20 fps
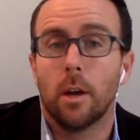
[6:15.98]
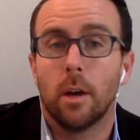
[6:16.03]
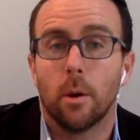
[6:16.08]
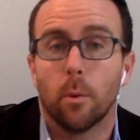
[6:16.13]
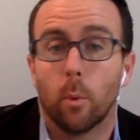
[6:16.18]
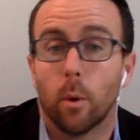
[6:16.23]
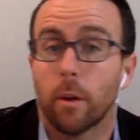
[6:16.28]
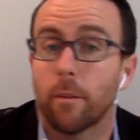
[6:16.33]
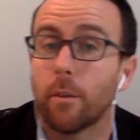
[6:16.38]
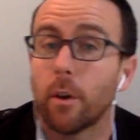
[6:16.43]

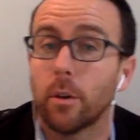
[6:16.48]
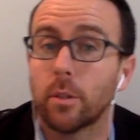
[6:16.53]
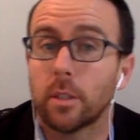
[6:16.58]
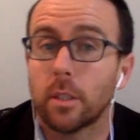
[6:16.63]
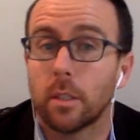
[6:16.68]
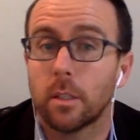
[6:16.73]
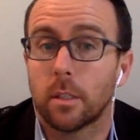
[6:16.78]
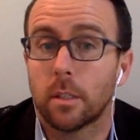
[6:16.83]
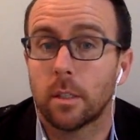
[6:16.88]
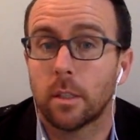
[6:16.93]
One of those
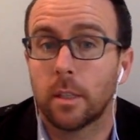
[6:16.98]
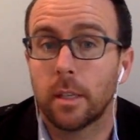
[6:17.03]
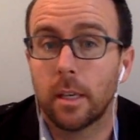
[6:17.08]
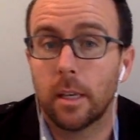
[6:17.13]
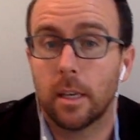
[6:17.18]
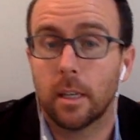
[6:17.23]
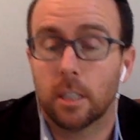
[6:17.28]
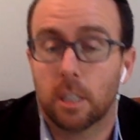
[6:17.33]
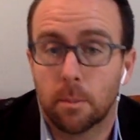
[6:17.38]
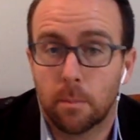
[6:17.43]
is
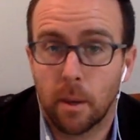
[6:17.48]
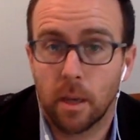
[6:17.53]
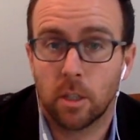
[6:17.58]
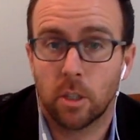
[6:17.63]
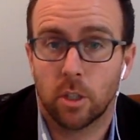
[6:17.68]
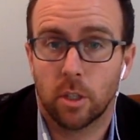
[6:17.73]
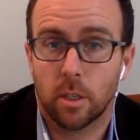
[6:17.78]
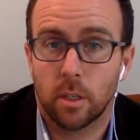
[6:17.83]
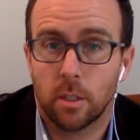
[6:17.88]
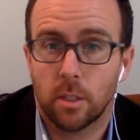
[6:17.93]
the
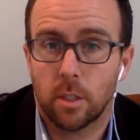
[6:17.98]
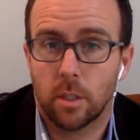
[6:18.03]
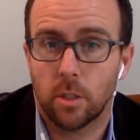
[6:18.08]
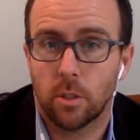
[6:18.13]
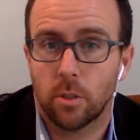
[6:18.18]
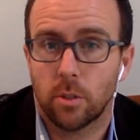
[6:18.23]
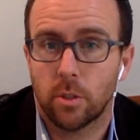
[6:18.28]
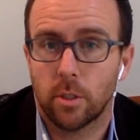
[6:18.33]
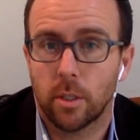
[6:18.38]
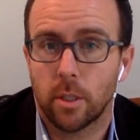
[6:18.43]
inspection
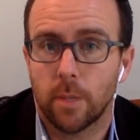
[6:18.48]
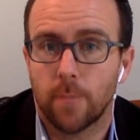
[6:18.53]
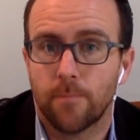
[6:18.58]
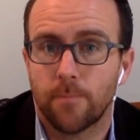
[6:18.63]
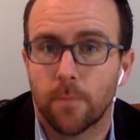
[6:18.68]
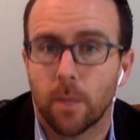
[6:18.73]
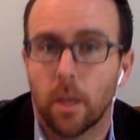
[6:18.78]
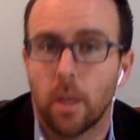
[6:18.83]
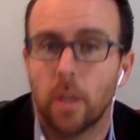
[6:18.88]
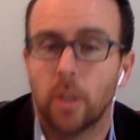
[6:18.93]
contingency.
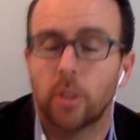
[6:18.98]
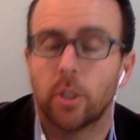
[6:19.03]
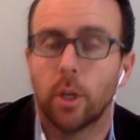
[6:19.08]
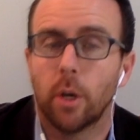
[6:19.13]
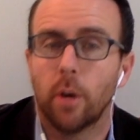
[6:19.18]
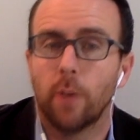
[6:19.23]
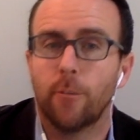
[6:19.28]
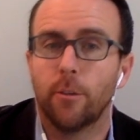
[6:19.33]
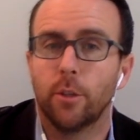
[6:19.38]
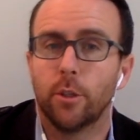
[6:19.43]

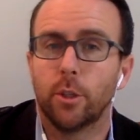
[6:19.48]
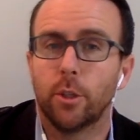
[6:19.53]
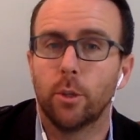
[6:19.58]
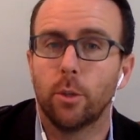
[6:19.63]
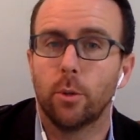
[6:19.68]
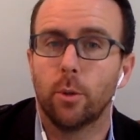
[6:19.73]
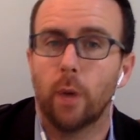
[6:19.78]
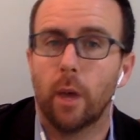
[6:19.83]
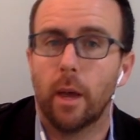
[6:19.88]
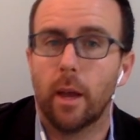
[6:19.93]
So if you
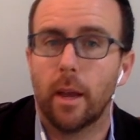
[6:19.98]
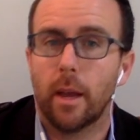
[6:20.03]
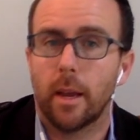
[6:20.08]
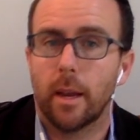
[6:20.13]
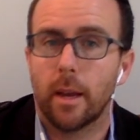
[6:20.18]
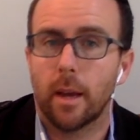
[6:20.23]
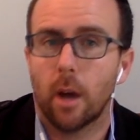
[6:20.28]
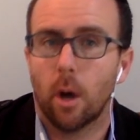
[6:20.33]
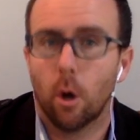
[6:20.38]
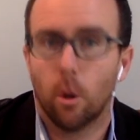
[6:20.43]
do
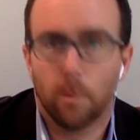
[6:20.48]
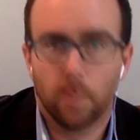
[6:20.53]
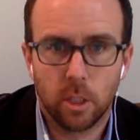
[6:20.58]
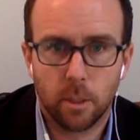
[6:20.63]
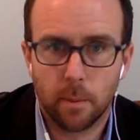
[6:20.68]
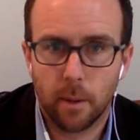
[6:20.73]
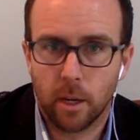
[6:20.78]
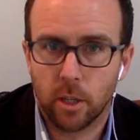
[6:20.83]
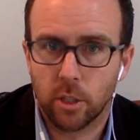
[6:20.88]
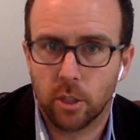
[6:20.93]
a home
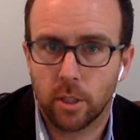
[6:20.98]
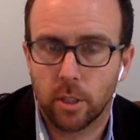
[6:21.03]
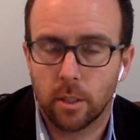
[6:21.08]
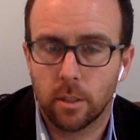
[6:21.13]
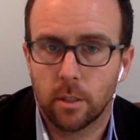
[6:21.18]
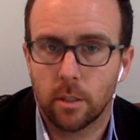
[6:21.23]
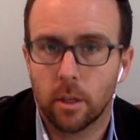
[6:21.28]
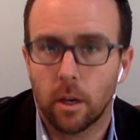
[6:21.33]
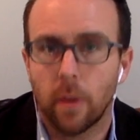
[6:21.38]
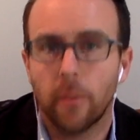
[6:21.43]

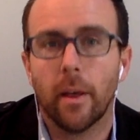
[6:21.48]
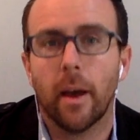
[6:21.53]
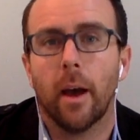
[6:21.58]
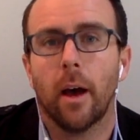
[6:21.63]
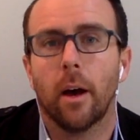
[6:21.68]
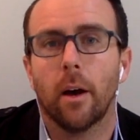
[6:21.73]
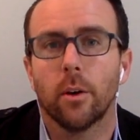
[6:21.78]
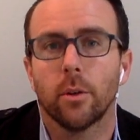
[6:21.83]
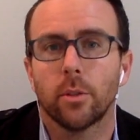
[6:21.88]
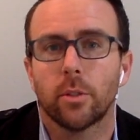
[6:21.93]
inspection on the
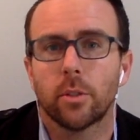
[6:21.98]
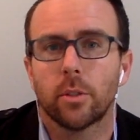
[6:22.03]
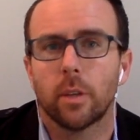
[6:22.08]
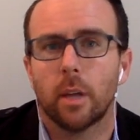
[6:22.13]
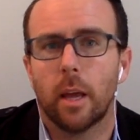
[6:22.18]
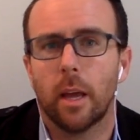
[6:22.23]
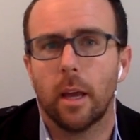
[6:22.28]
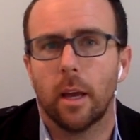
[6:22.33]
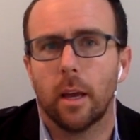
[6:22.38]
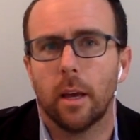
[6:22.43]
house
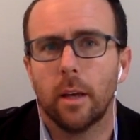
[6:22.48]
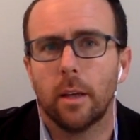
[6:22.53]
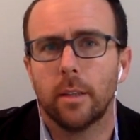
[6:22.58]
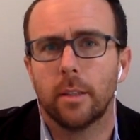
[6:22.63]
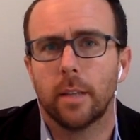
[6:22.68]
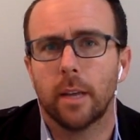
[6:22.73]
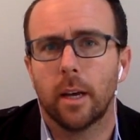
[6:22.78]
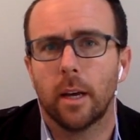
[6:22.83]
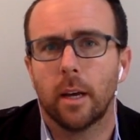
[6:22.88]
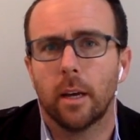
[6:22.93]

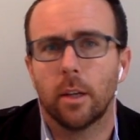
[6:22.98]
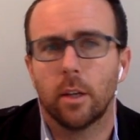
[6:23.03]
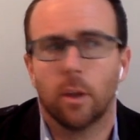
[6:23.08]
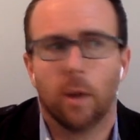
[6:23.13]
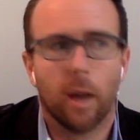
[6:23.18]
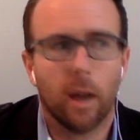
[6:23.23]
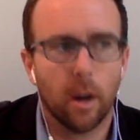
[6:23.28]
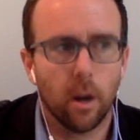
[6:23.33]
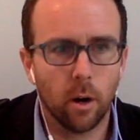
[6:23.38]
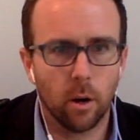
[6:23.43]
and you
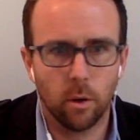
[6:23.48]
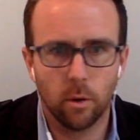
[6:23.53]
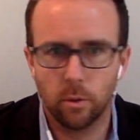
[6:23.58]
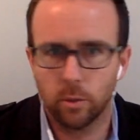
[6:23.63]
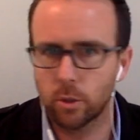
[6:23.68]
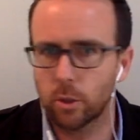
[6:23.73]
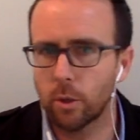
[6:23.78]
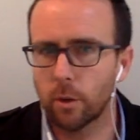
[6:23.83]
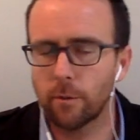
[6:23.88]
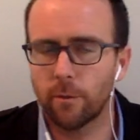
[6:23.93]
hire
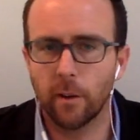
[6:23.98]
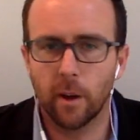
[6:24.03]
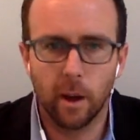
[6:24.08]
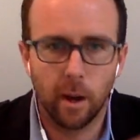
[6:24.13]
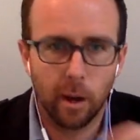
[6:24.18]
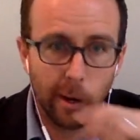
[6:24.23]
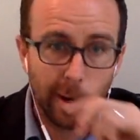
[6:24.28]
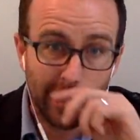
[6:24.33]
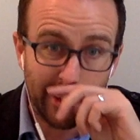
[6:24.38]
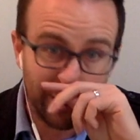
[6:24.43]

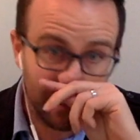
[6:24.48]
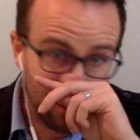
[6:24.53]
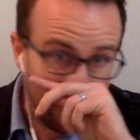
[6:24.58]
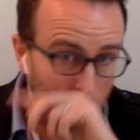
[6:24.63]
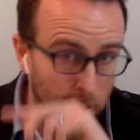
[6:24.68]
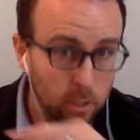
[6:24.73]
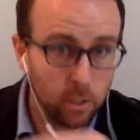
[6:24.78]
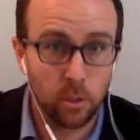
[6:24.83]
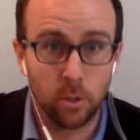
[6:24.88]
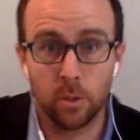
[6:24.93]
certified
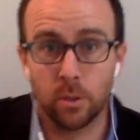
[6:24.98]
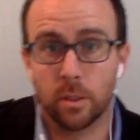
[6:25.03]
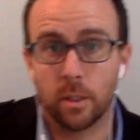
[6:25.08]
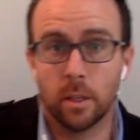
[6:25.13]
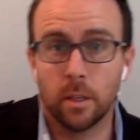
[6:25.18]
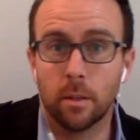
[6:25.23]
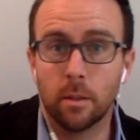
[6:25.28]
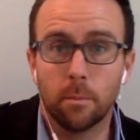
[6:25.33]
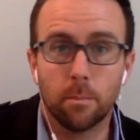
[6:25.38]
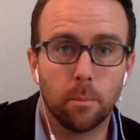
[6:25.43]
inspectors
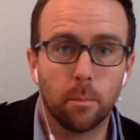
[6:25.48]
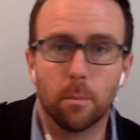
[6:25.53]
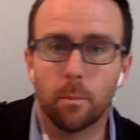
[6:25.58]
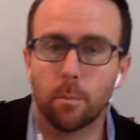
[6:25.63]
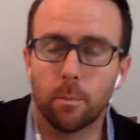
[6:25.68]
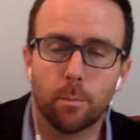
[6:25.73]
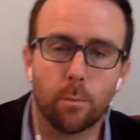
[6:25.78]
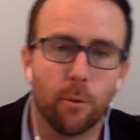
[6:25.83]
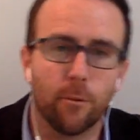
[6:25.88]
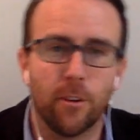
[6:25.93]
and
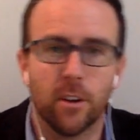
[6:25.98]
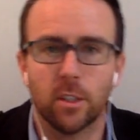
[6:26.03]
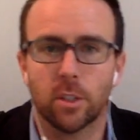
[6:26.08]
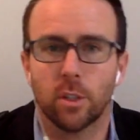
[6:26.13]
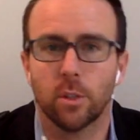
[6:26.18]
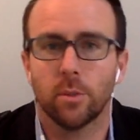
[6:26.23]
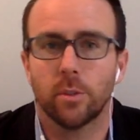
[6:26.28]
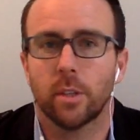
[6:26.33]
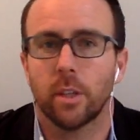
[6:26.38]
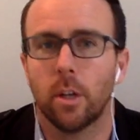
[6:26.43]

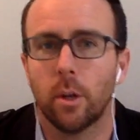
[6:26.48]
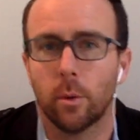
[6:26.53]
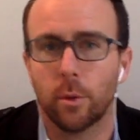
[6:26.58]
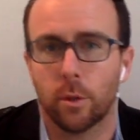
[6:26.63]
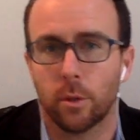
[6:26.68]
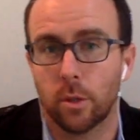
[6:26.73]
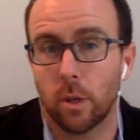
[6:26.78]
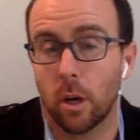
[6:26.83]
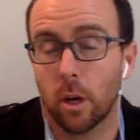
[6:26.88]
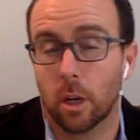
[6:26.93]
professionals that know what
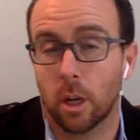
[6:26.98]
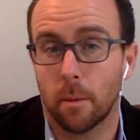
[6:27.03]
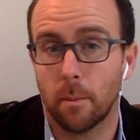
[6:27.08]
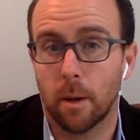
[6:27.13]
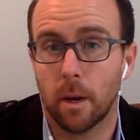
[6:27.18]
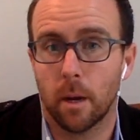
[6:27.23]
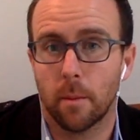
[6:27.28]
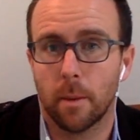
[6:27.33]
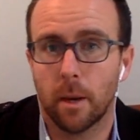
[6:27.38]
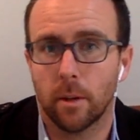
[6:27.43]
they're talking
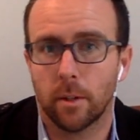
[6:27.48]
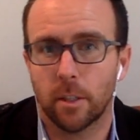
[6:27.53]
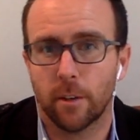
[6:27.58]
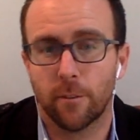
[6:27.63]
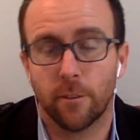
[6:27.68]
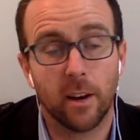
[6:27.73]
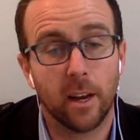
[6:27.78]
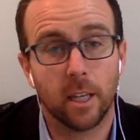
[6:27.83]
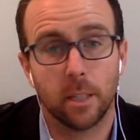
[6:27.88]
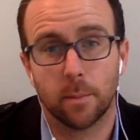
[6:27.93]
about
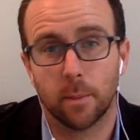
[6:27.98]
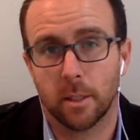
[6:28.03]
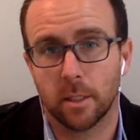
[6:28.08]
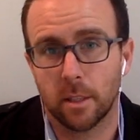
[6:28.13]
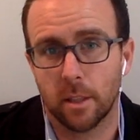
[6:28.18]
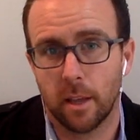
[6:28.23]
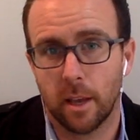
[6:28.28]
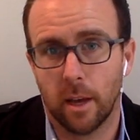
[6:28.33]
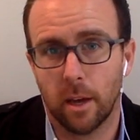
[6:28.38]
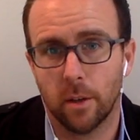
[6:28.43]
different aspects
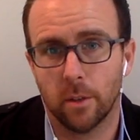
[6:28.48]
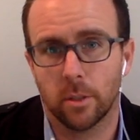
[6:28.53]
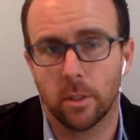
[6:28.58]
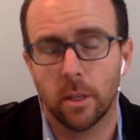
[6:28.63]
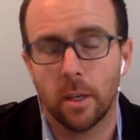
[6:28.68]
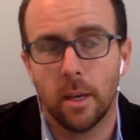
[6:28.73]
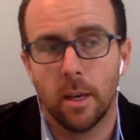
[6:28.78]
of the house,